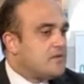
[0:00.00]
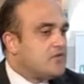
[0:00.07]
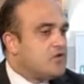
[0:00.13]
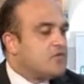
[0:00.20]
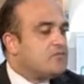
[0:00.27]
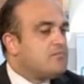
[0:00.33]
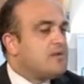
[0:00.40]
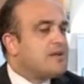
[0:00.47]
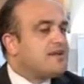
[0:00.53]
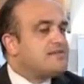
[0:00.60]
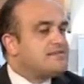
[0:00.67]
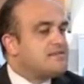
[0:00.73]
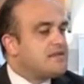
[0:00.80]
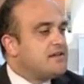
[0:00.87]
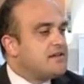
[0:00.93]
wouldn't be a
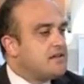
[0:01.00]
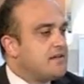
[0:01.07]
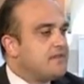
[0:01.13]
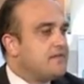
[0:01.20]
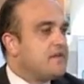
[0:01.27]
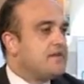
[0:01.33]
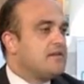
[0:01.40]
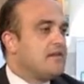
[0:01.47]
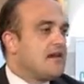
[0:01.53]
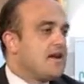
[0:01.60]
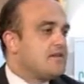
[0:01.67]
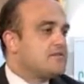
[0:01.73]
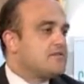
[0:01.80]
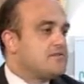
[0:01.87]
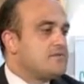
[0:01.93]
significant
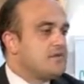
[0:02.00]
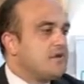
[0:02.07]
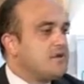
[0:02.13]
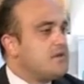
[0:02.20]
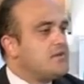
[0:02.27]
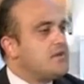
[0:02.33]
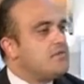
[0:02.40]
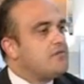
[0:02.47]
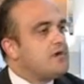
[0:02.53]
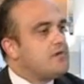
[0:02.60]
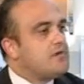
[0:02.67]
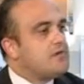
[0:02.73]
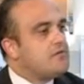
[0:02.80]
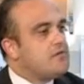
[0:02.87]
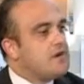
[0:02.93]
actor in the euro
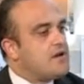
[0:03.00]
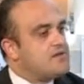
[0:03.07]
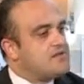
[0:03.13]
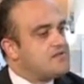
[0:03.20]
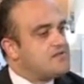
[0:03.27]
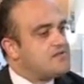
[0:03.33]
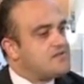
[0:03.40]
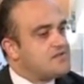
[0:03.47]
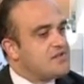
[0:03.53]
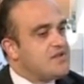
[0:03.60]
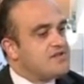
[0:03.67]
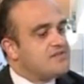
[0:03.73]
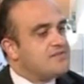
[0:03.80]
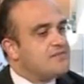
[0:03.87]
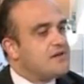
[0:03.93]
area crisis
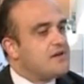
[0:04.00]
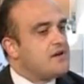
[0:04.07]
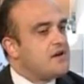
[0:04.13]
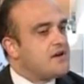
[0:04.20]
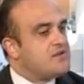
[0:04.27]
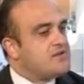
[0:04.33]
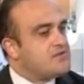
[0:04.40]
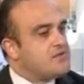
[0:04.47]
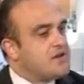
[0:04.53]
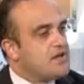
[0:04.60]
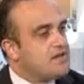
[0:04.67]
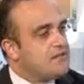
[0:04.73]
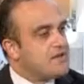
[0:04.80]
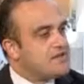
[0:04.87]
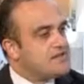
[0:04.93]
as far as
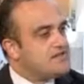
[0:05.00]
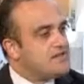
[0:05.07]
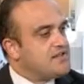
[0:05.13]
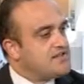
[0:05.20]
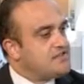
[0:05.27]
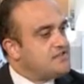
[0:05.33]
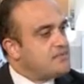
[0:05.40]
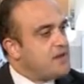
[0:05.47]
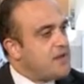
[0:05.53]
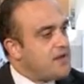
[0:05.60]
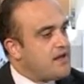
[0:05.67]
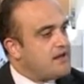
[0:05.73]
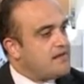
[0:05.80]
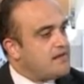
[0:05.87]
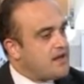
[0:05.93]
ring-fencing
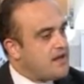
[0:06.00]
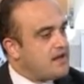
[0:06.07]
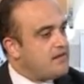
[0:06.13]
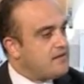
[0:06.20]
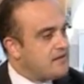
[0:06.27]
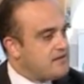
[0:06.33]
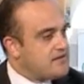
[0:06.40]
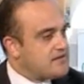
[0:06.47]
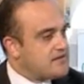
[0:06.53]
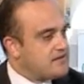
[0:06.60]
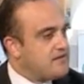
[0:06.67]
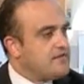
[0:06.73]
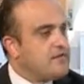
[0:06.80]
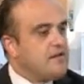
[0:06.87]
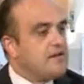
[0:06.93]
Spain and
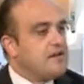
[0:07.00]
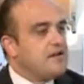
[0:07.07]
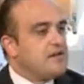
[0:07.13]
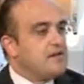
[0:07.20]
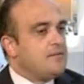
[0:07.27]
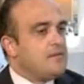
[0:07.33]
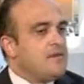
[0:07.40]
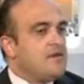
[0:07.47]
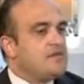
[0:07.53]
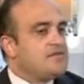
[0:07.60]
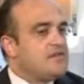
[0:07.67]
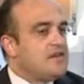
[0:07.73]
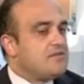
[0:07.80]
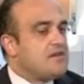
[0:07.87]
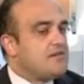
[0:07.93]
Italy,
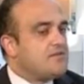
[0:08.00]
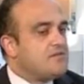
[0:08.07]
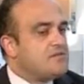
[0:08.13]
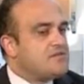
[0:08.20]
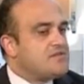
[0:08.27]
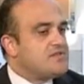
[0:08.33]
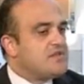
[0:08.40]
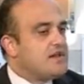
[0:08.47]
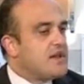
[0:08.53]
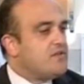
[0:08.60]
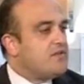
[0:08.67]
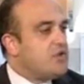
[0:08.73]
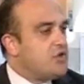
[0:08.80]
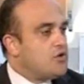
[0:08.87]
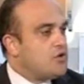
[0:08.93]
because the IMF will still
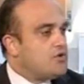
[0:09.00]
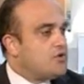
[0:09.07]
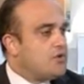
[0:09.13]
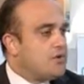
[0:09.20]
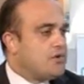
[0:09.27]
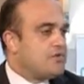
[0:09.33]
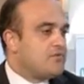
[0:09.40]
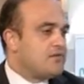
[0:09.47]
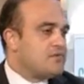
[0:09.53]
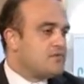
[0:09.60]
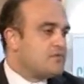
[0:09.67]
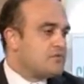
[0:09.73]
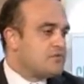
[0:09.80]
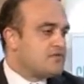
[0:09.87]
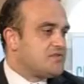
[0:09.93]
have inadequate
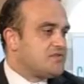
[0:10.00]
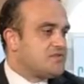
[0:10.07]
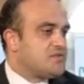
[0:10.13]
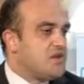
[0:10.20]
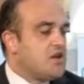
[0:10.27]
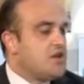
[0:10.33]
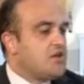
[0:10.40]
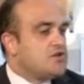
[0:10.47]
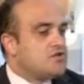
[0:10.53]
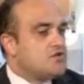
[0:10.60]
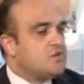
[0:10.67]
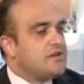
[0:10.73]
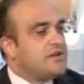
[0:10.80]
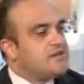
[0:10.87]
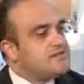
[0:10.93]
resources
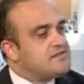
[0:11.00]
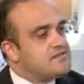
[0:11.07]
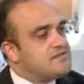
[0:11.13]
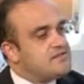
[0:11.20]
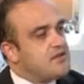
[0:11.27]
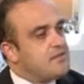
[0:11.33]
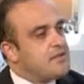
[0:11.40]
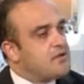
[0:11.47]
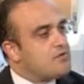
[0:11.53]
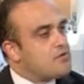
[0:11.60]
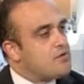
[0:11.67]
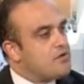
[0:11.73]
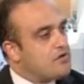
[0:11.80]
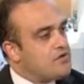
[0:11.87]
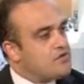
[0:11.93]
to play a systemic
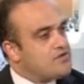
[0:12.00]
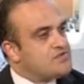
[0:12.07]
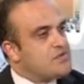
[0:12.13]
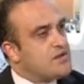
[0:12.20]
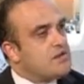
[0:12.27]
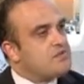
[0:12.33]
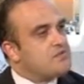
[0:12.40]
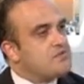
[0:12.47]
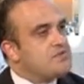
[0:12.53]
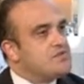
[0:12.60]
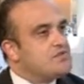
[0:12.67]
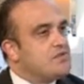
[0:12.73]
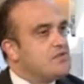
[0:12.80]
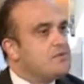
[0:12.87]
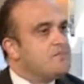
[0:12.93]
role in those countries.
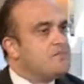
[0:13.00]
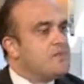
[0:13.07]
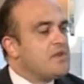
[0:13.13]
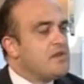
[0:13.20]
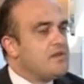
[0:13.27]
So